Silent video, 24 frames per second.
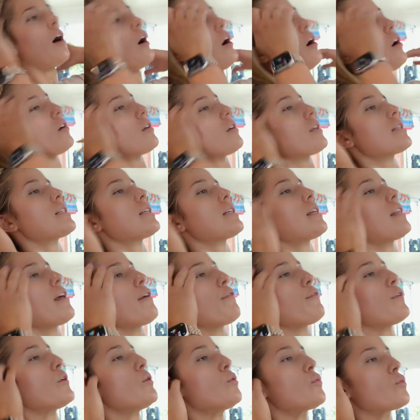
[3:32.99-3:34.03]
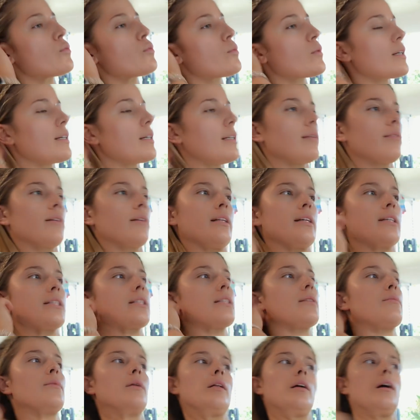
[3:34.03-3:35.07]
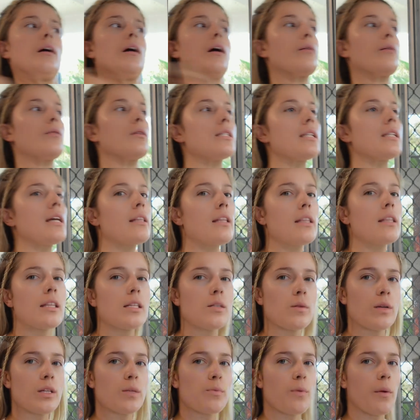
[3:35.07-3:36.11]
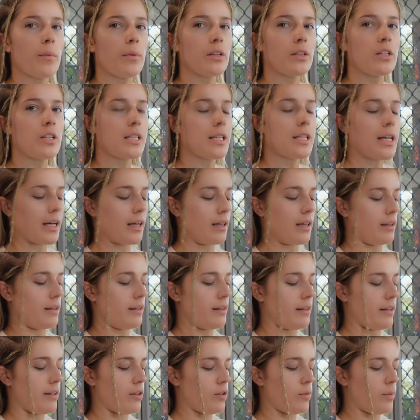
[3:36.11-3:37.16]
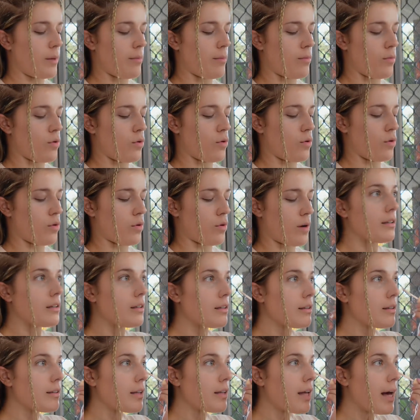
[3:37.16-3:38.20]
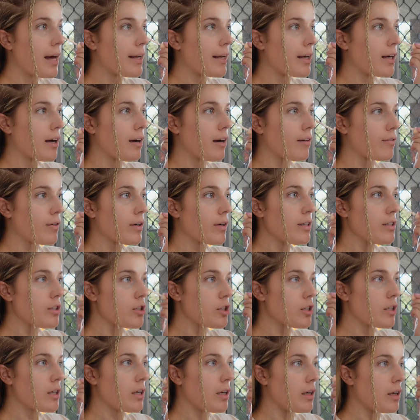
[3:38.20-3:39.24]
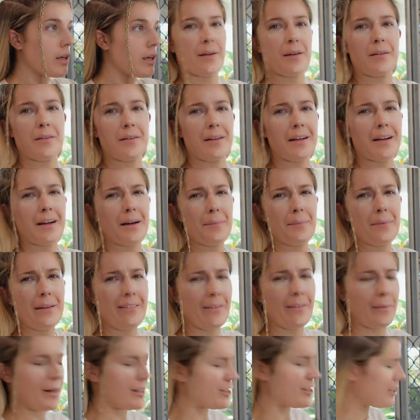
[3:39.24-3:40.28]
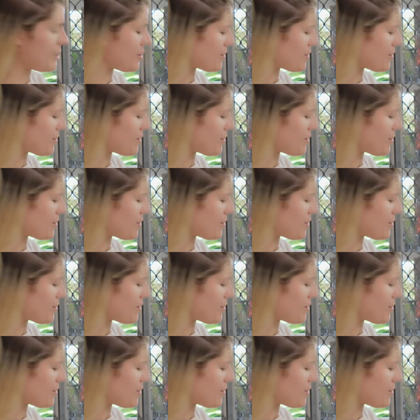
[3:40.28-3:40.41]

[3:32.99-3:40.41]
Honestly, they feel really, really similar. I would say that this one's probably just like a little bit more lighter coverage. God, I can't believe I'm actually